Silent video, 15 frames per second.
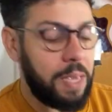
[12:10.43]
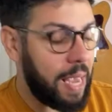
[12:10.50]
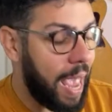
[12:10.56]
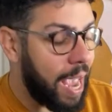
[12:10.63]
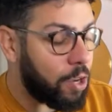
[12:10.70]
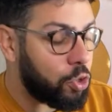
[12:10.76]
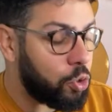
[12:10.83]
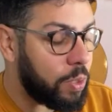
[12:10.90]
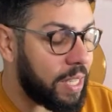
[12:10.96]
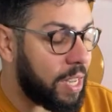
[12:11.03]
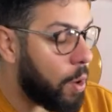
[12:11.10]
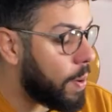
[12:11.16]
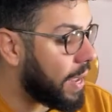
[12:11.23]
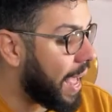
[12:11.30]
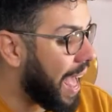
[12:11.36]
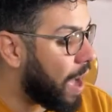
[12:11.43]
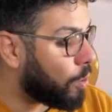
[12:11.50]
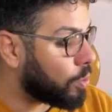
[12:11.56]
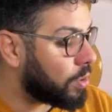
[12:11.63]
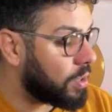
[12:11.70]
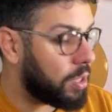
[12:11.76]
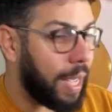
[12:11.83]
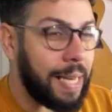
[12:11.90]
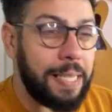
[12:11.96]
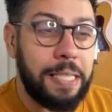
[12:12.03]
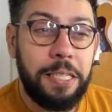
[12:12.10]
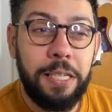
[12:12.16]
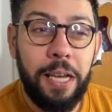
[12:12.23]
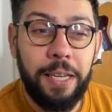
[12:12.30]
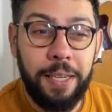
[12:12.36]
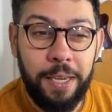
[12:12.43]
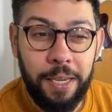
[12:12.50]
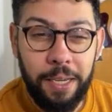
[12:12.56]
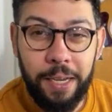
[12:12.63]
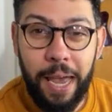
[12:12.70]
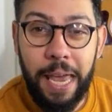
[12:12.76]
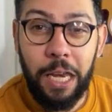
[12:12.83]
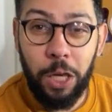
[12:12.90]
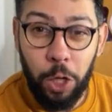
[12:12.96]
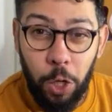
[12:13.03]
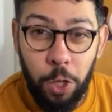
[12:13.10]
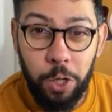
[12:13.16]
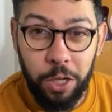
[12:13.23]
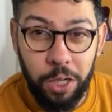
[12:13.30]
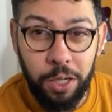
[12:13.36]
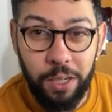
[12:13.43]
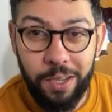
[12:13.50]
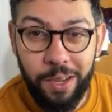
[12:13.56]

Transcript: actually going out and studying and learning,